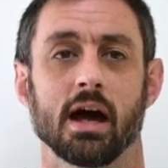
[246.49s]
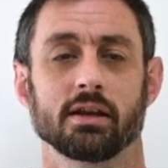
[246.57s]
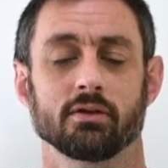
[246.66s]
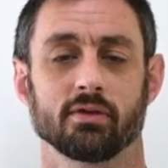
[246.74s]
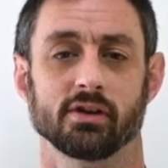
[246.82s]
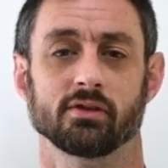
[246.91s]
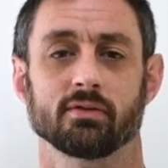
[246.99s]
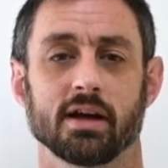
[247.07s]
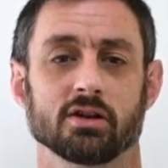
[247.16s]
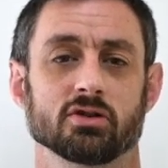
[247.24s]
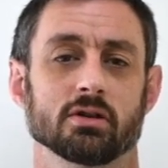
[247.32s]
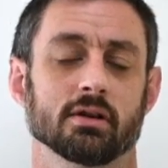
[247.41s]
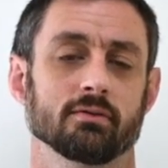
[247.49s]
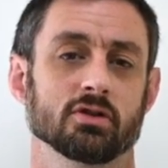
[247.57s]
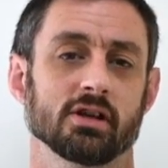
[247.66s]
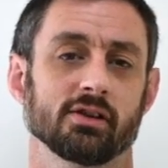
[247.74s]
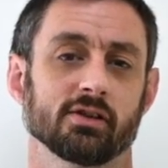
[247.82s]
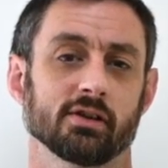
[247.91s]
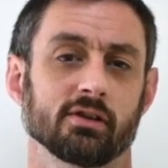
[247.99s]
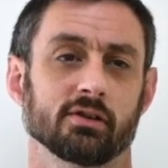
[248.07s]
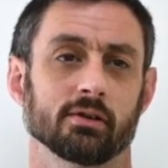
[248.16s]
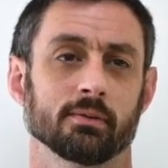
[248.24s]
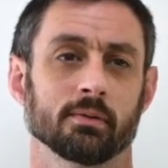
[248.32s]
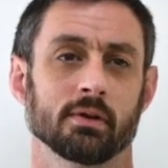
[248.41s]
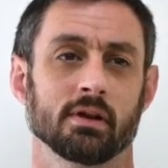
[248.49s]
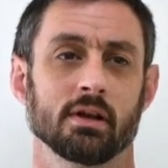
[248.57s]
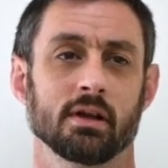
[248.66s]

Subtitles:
and the resurrection of Jesus,